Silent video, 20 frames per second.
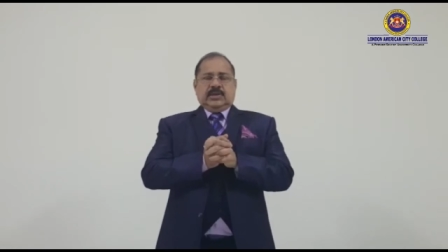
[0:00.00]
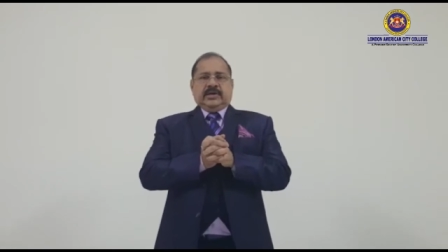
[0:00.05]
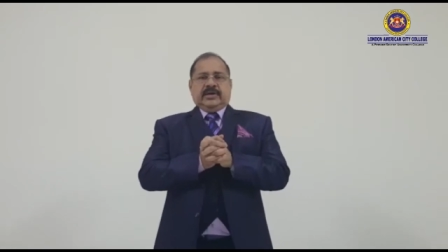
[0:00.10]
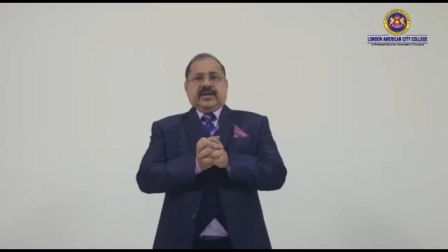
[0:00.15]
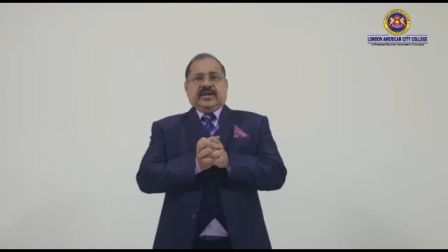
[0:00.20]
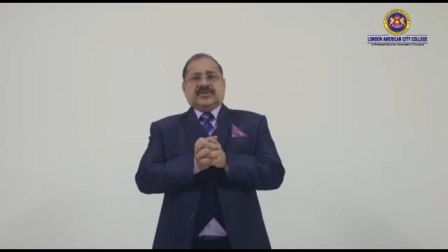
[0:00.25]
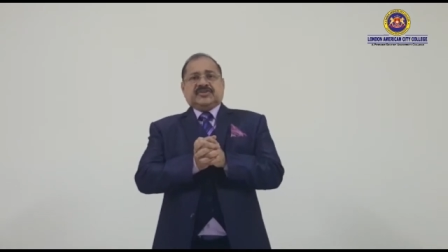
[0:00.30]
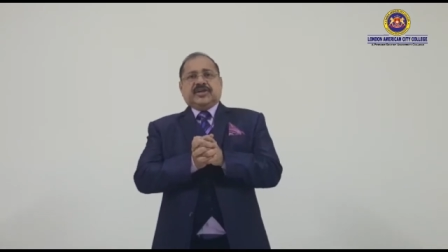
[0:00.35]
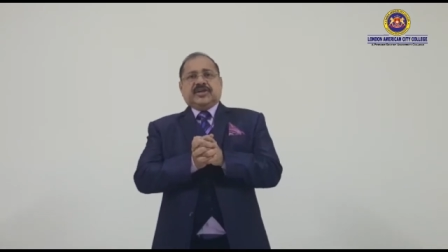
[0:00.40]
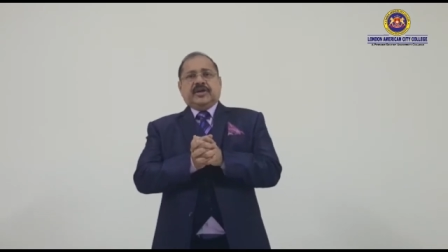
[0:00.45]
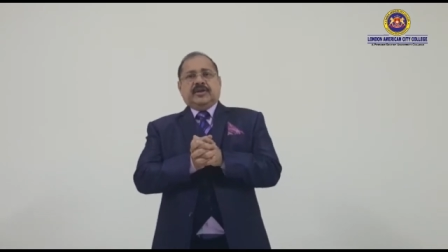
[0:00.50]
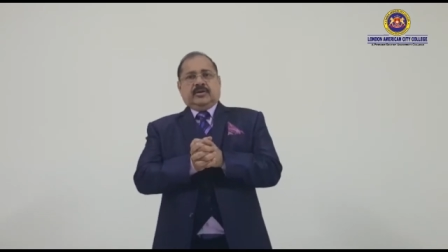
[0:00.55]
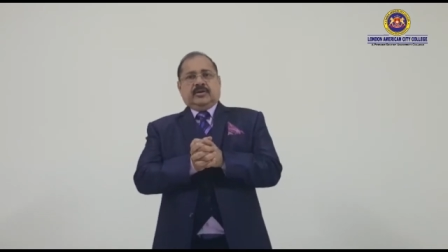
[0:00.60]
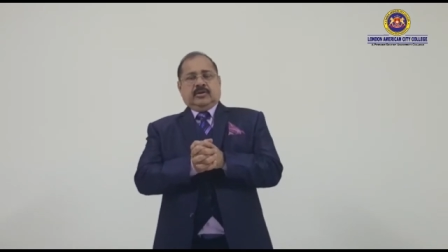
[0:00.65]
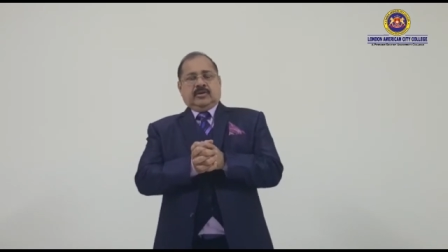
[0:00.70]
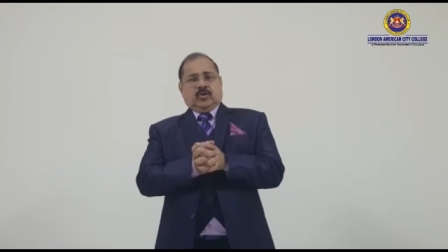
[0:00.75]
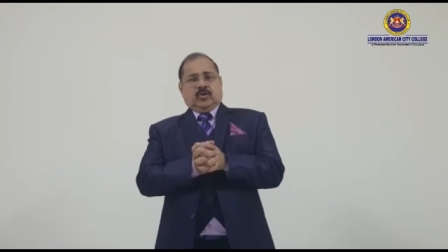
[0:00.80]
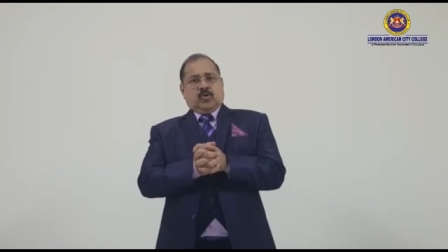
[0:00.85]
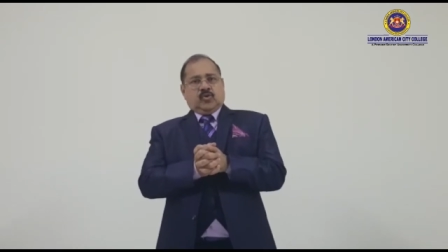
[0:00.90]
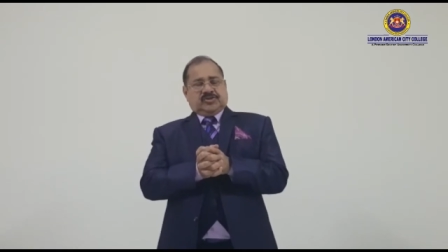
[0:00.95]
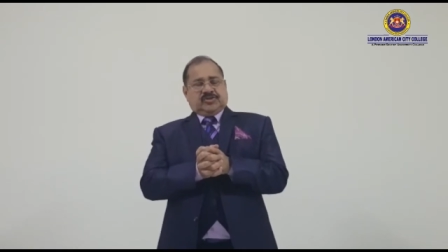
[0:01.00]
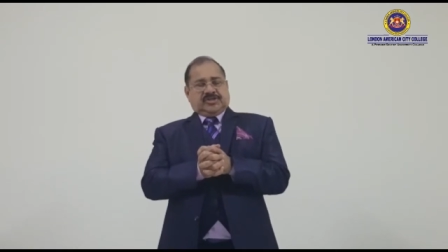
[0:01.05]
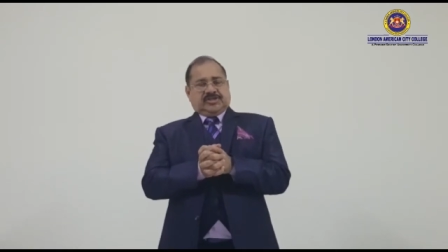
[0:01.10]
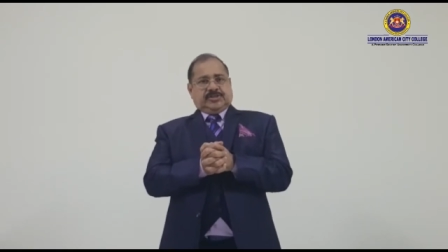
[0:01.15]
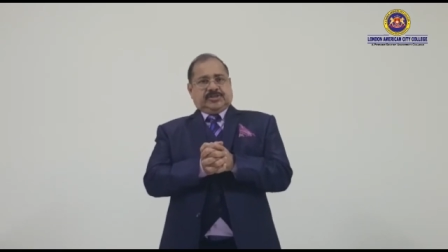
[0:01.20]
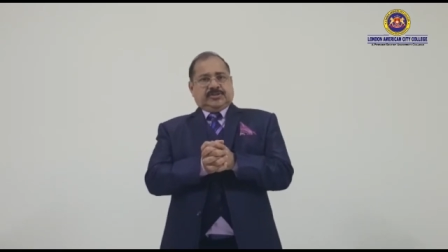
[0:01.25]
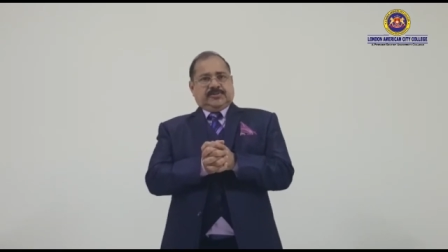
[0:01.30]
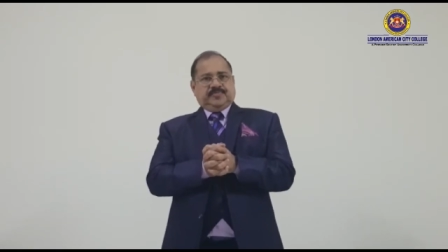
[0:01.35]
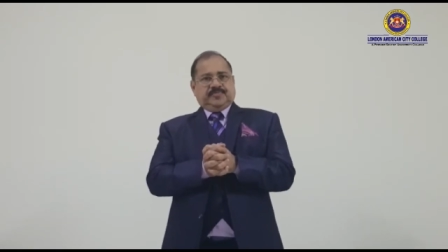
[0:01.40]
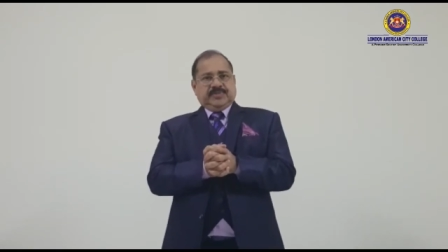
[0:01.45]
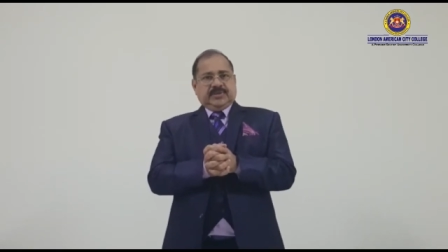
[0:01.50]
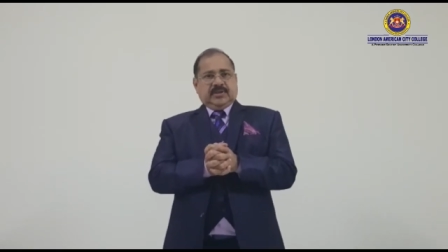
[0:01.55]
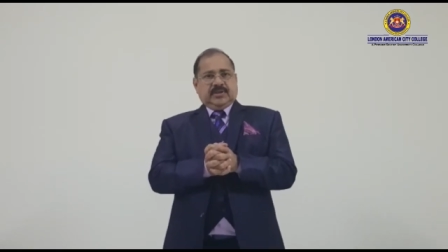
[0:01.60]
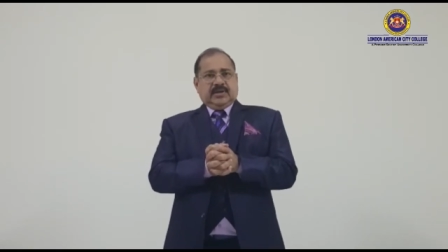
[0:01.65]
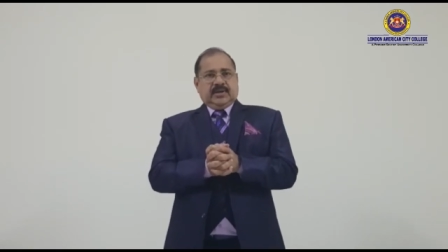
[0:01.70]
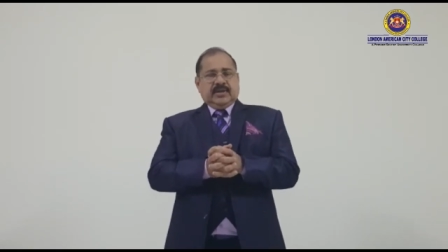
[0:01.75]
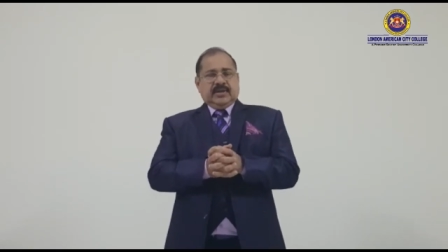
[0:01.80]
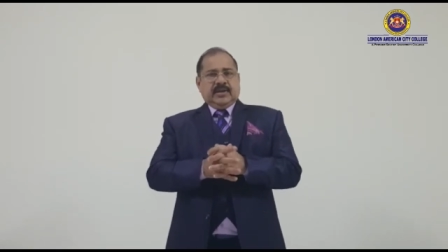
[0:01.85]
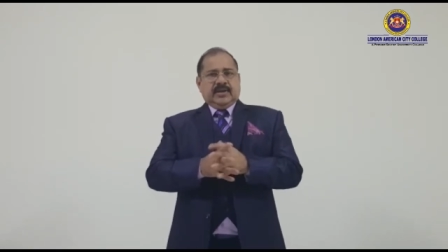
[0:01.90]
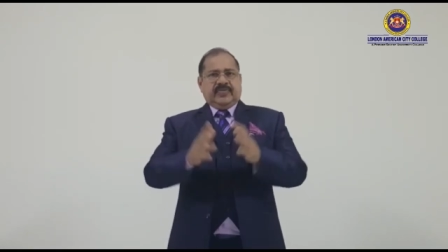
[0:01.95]
Ruskin wrote,
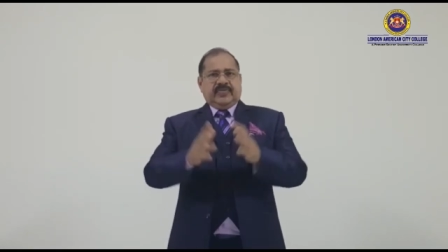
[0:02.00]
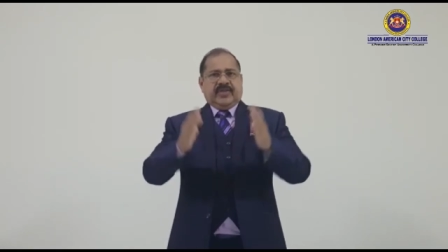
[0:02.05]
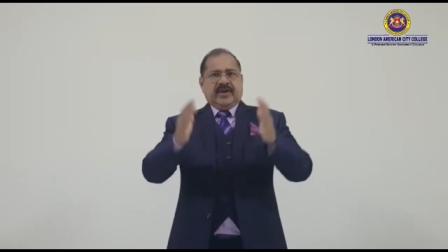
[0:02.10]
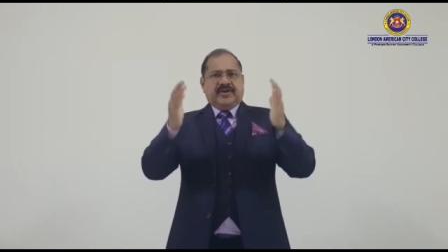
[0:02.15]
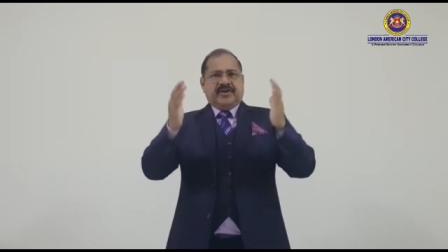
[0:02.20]
"The